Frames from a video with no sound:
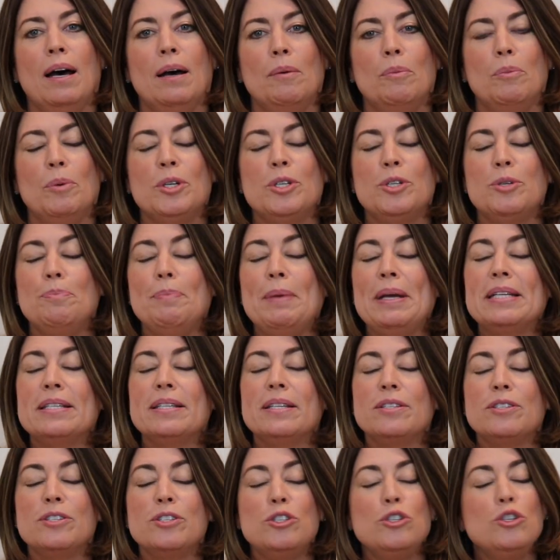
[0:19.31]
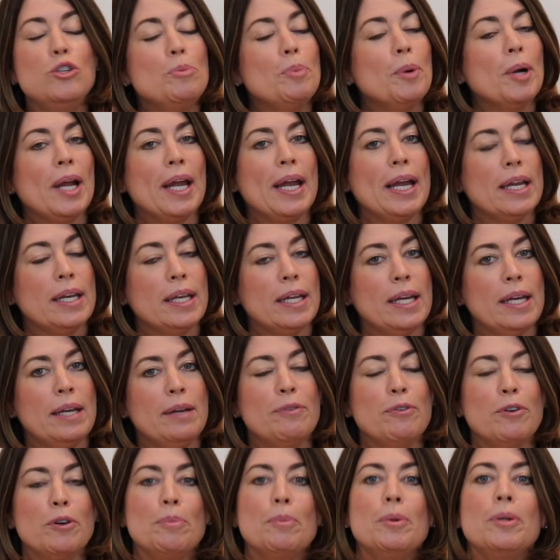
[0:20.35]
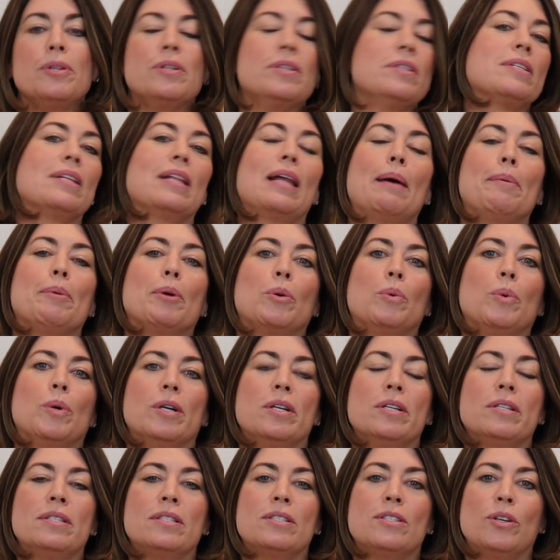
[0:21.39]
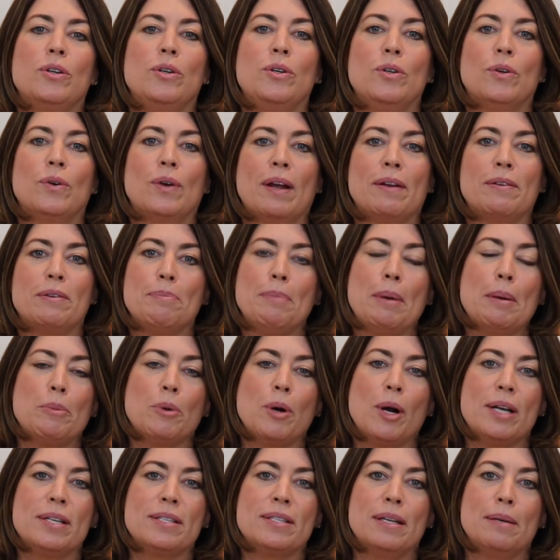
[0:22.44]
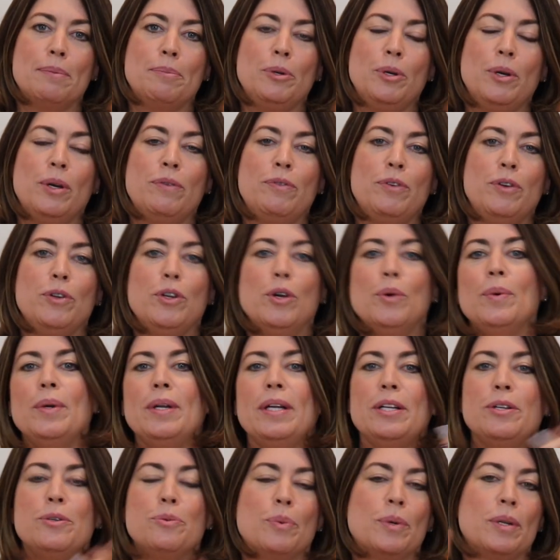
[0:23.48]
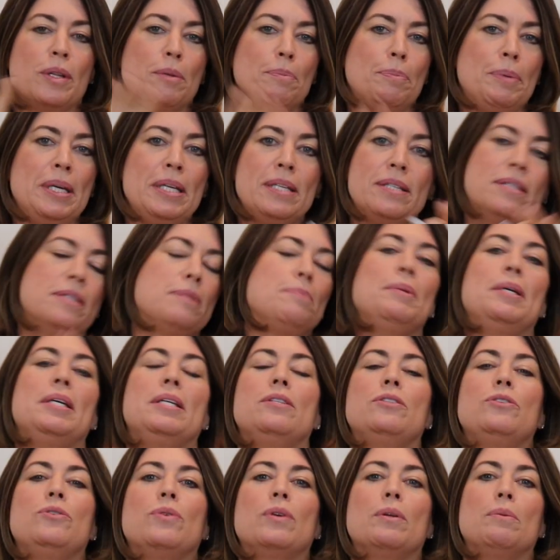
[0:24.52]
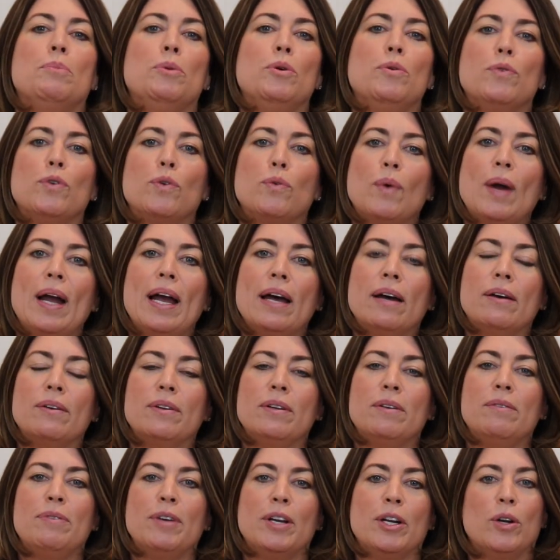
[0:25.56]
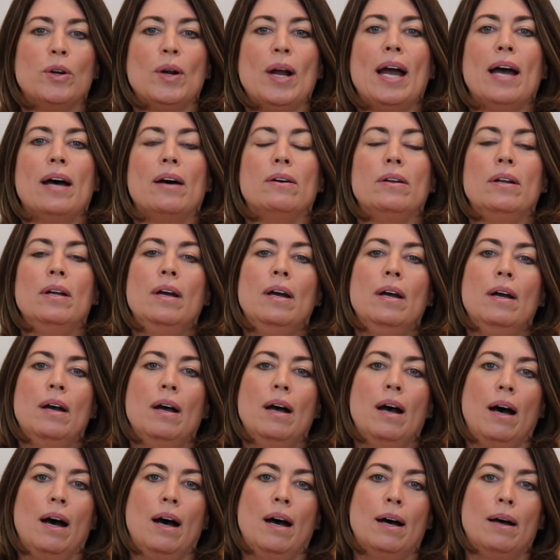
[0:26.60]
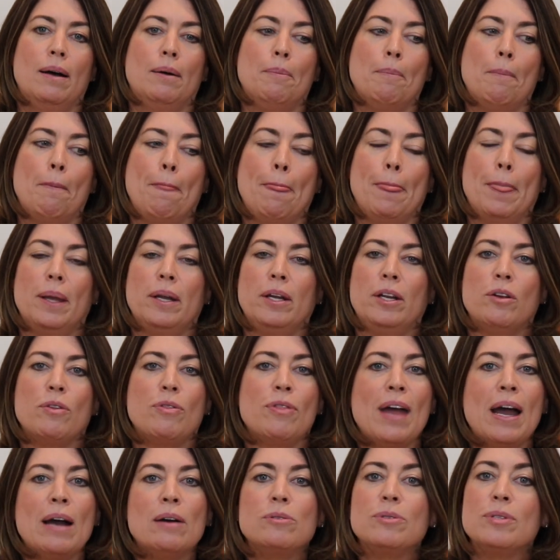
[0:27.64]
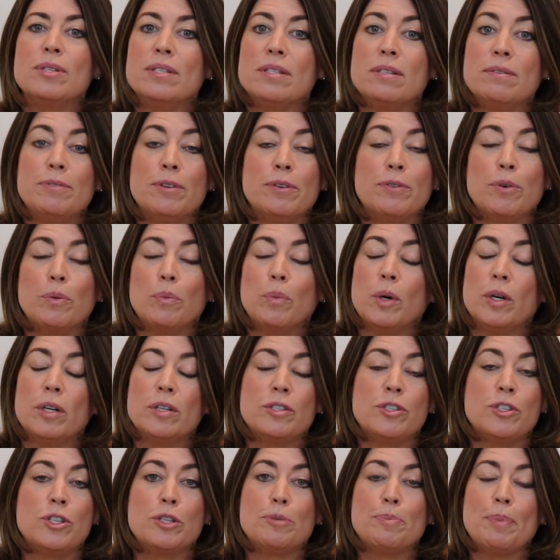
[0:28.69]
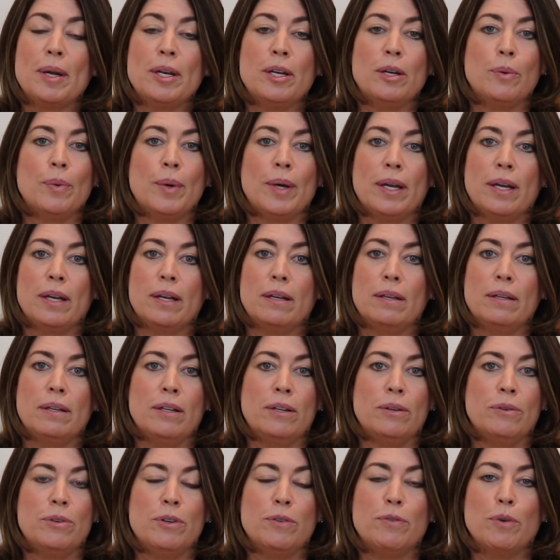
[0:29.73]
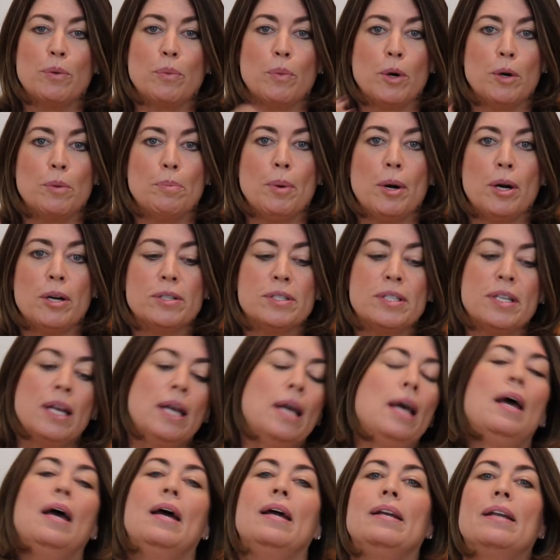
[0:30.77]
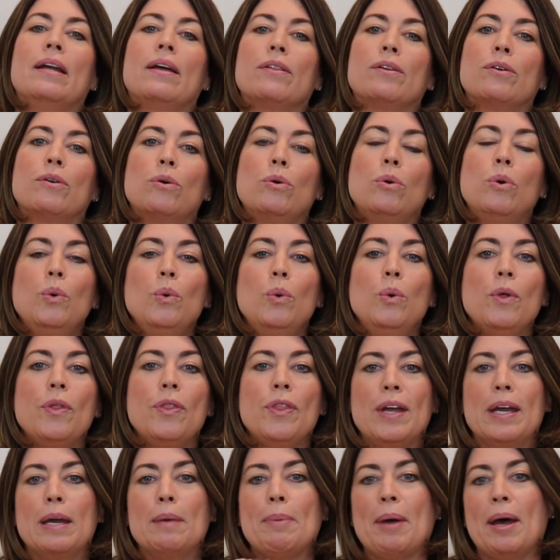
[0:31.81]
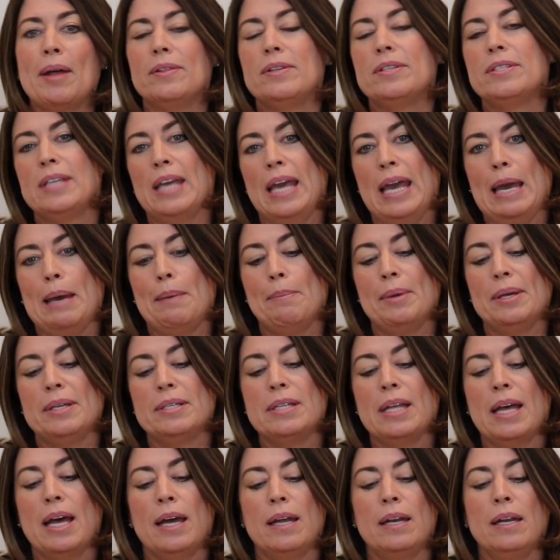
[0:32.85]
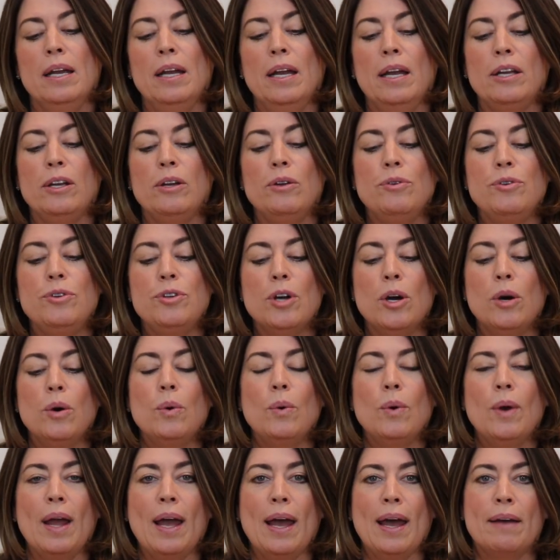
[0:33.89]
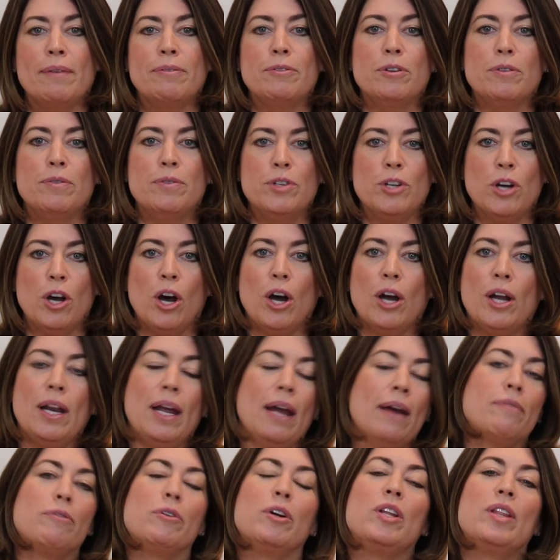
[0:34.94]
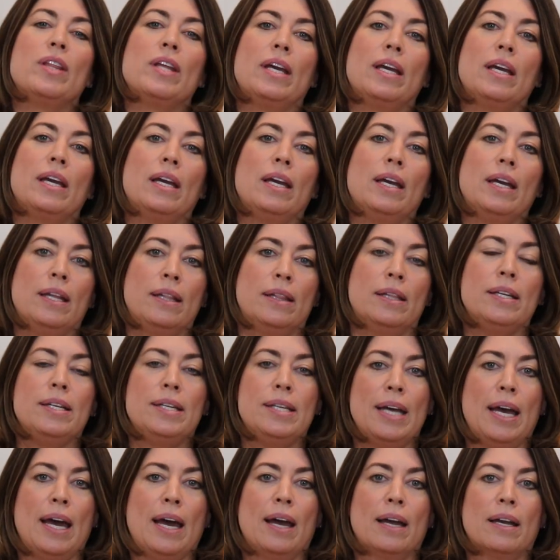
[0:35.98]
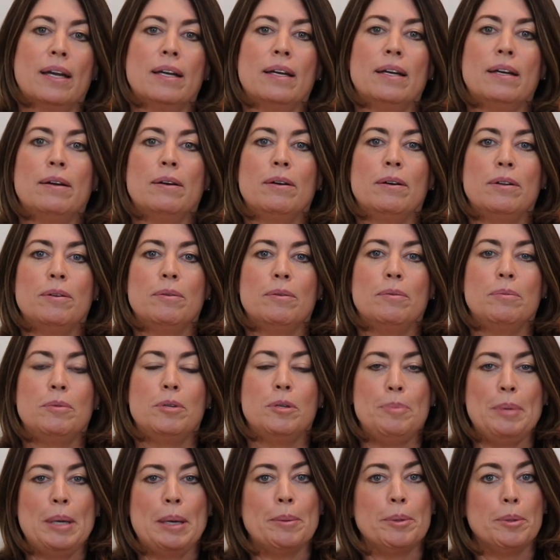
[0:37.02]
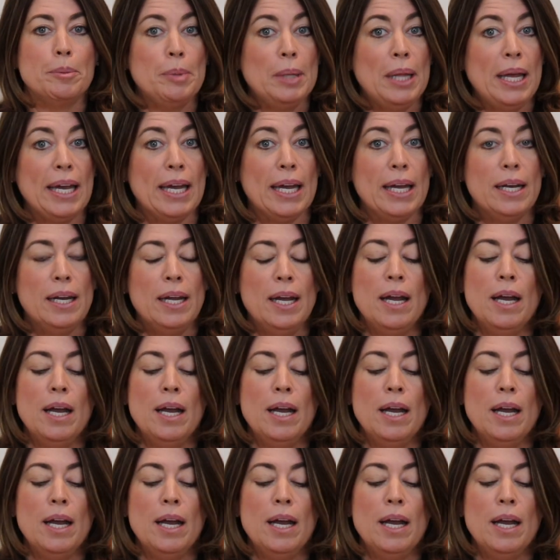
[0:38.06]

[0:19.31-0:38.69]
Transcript: which makes it super handy for multisyllabic words, so you don't have to memorize them. If you know what each one of the pieces means, you can move it around and figure out thousands of different words just by knowing different word parts. Now, the cool thing about this game is that you don't have to have taught everything in the deck to be able to play it.